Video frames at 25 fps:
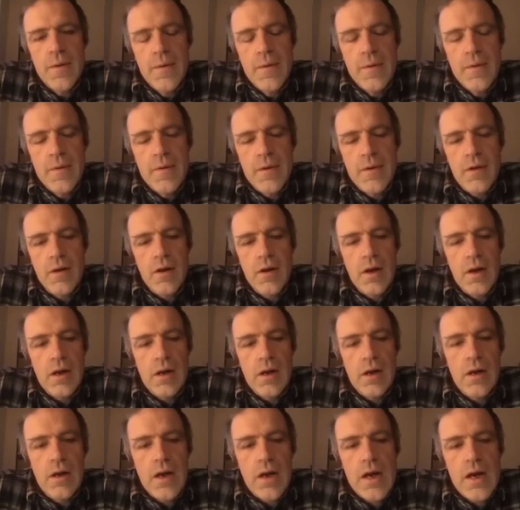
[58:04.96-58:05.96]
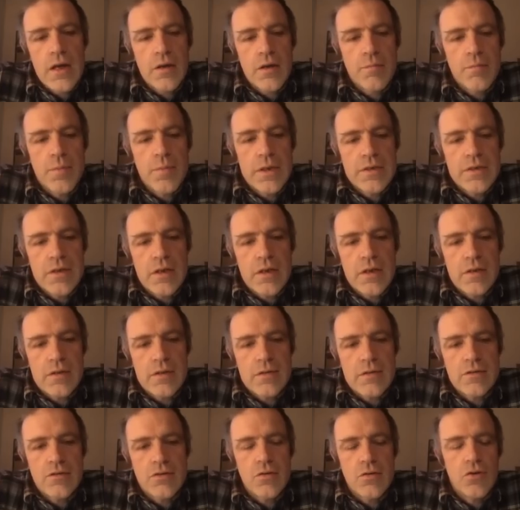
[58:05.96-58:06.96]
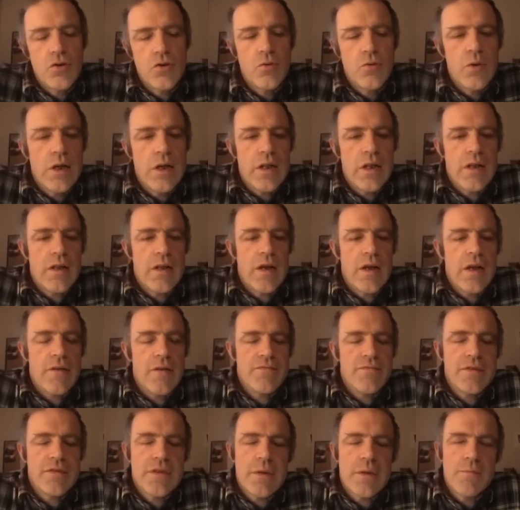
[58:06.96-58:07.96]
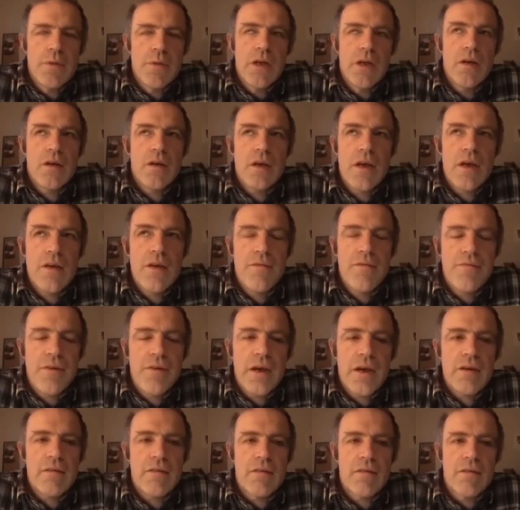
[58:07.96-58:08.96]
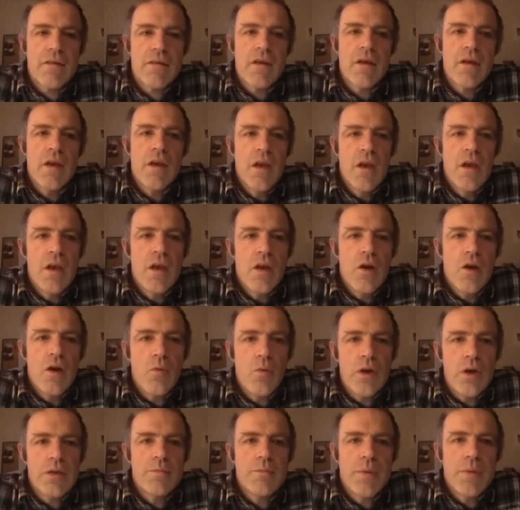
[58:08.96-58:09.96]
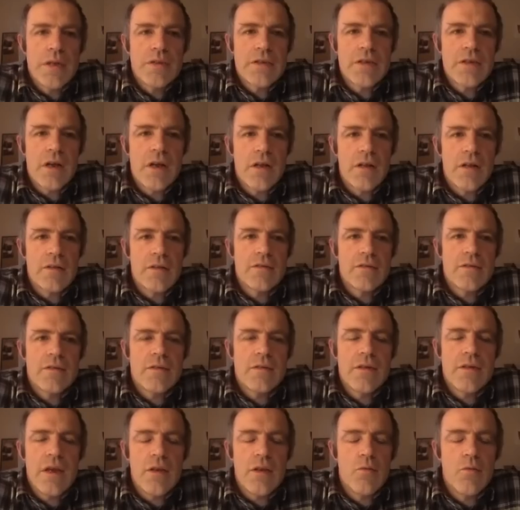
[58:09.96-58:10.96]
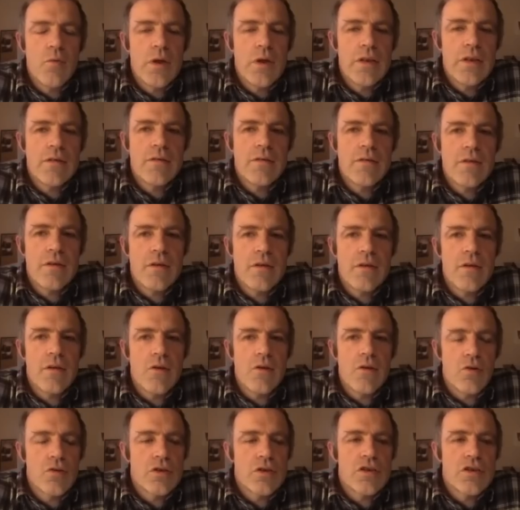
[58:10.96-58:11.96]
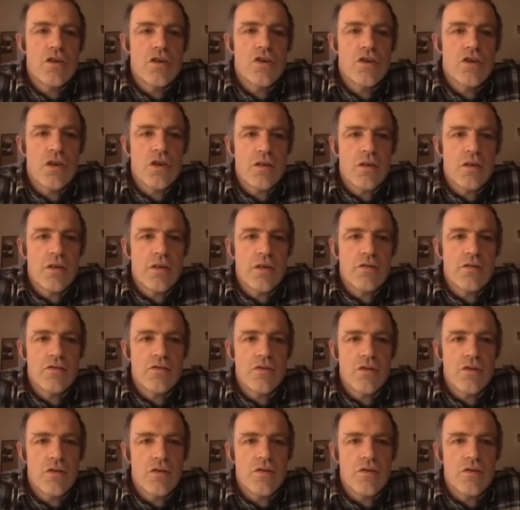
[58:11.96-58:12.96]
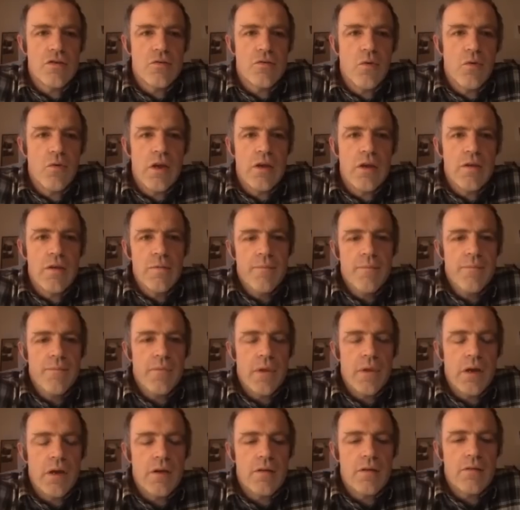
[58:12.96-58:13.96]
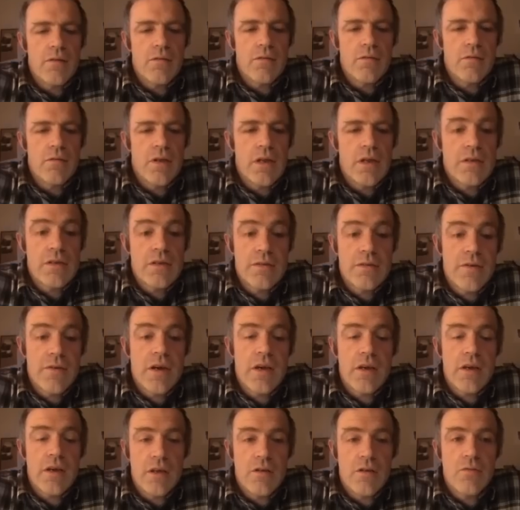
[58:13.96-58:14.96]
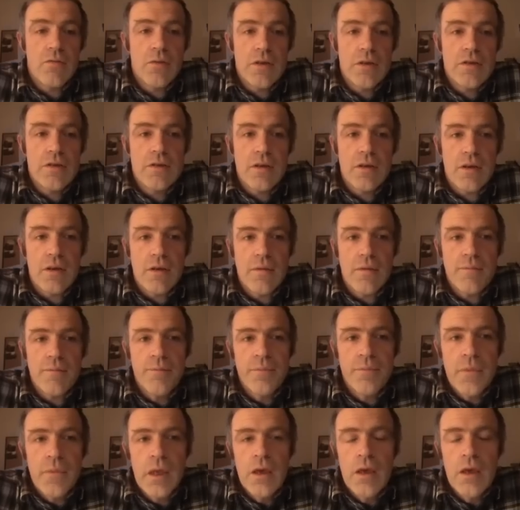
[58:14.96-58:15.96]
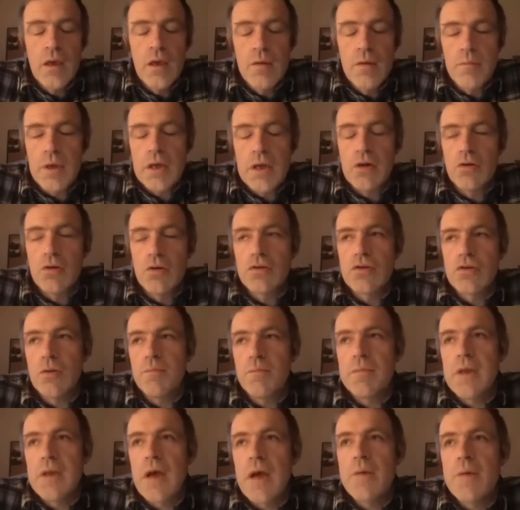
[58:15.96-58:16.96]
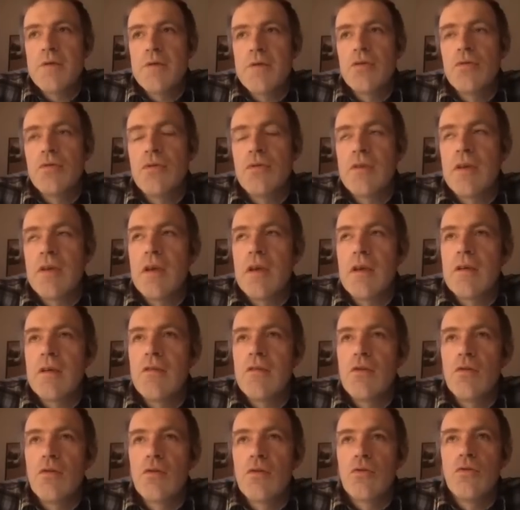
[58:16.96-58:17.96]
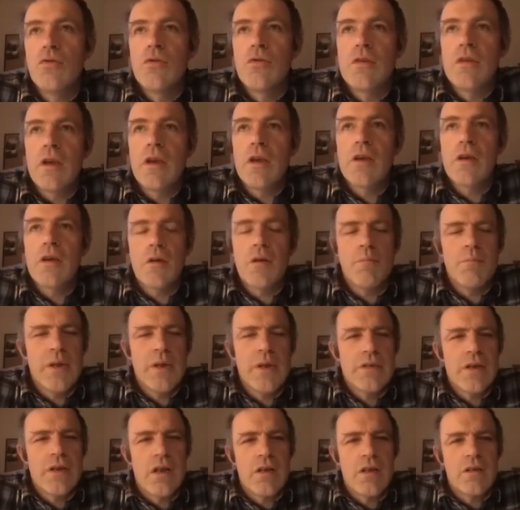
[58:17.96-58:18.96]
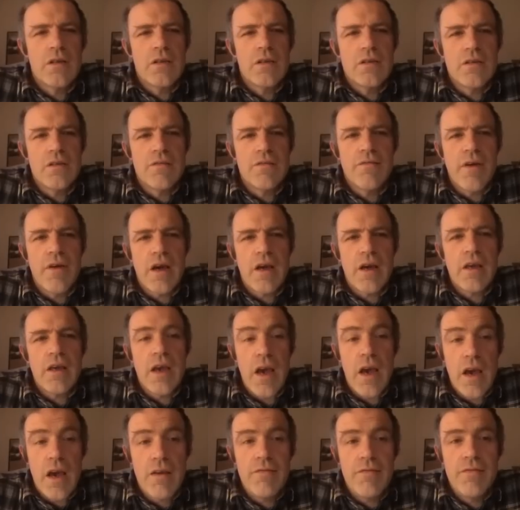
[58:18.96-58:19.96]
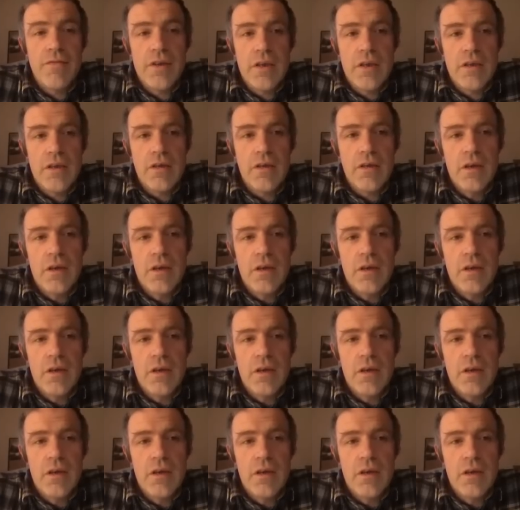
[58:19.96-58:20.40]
like basalt. So you will have similar effects with basalt than with oxygen in a certain way. So that's very interesting, because sometimes you could think basalt is a very heavy